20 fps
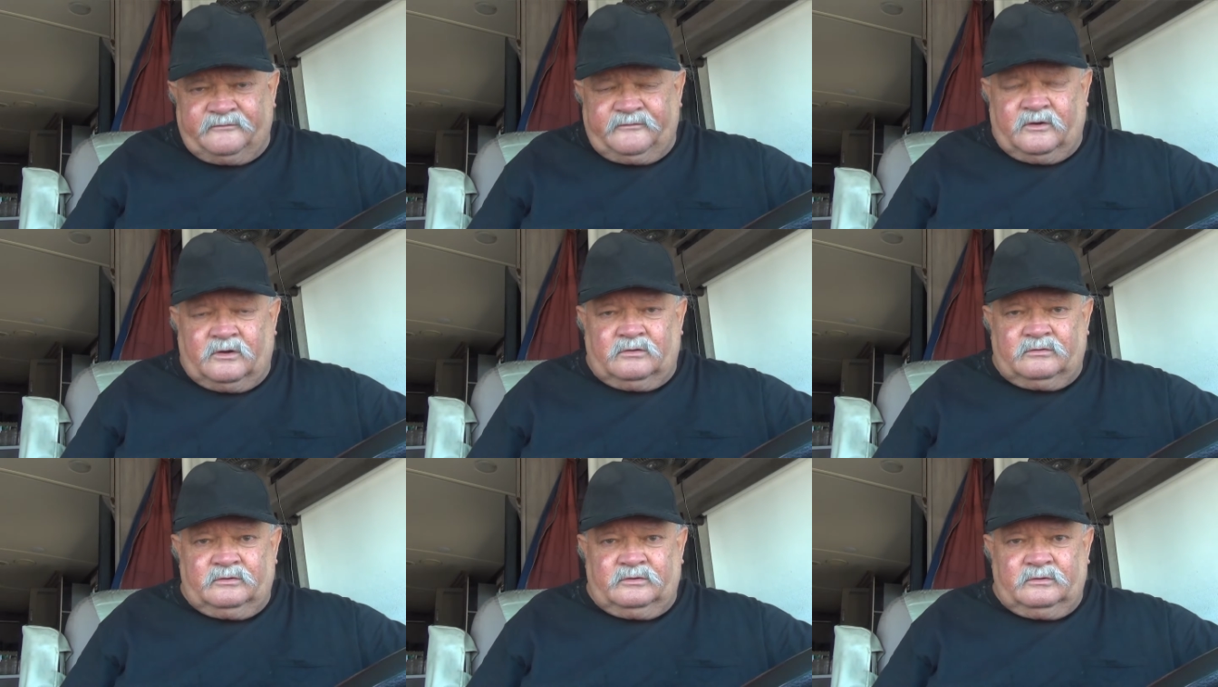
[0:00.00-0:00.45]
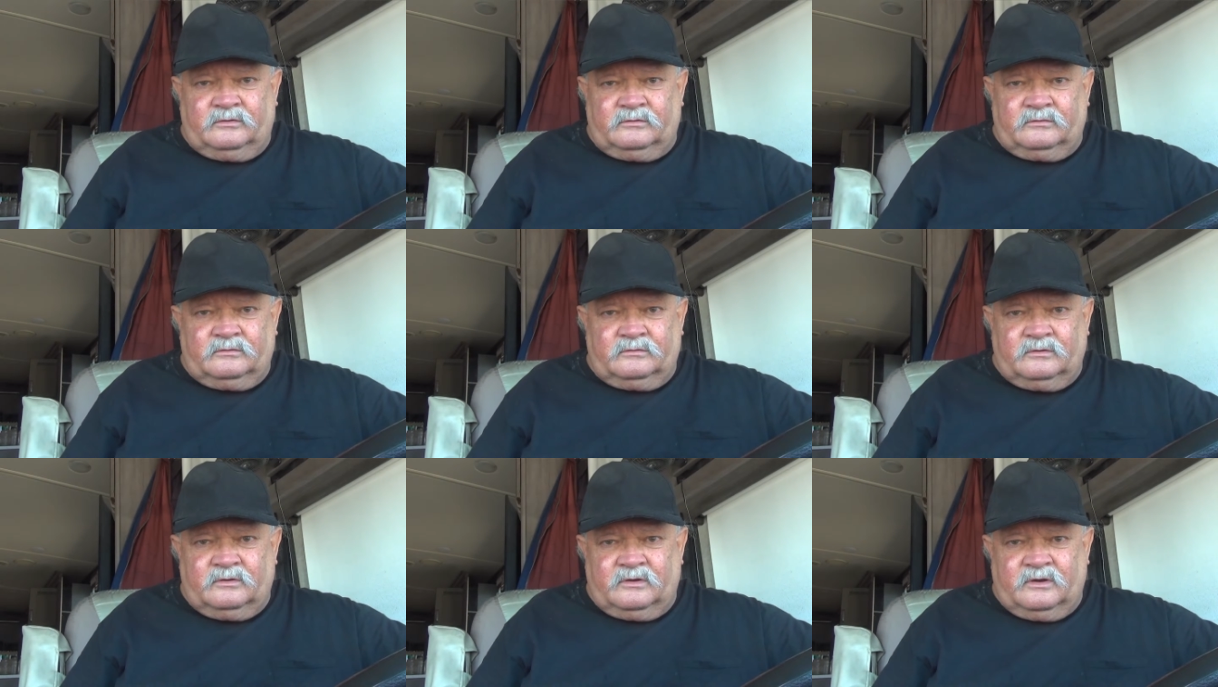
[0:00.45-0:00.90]
phone
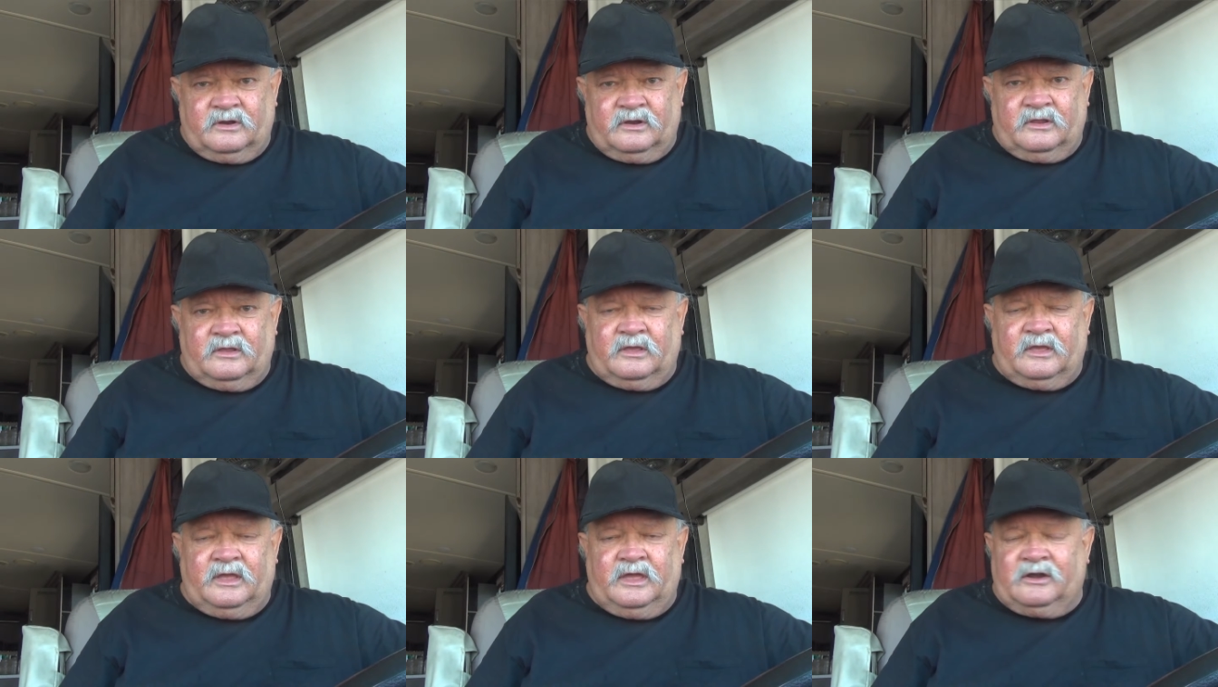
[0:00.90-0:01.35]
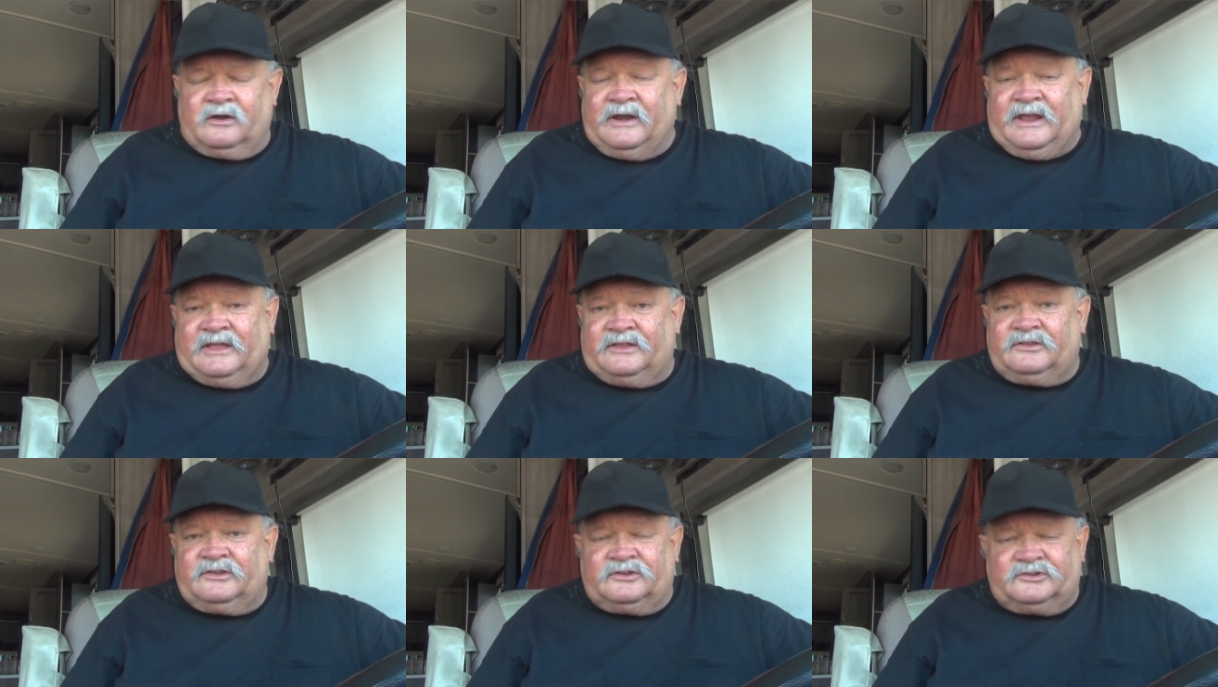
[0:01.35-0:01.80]

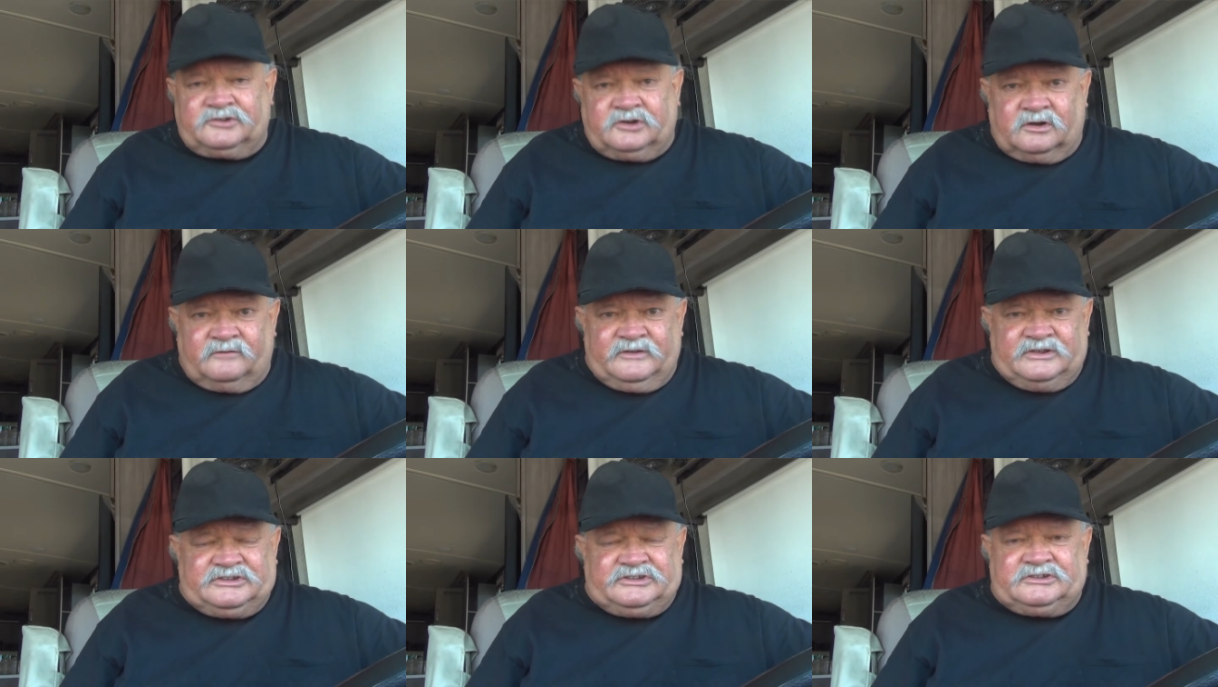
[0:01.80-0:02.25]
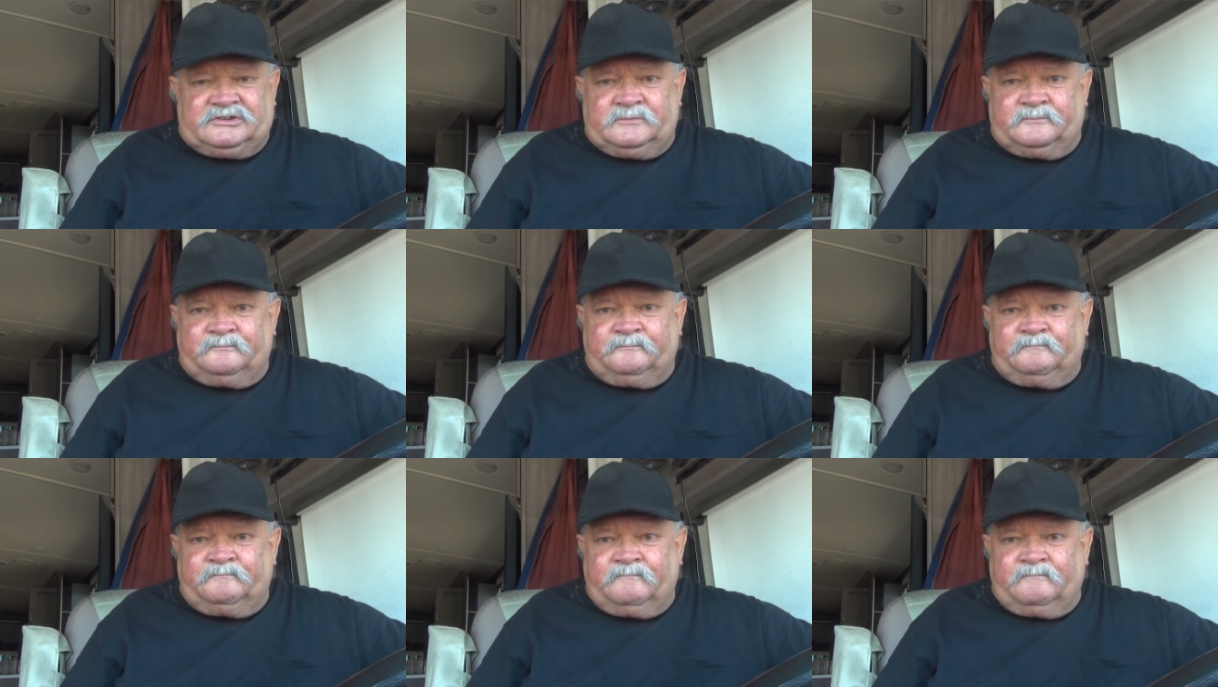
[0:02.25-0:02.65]
internet service.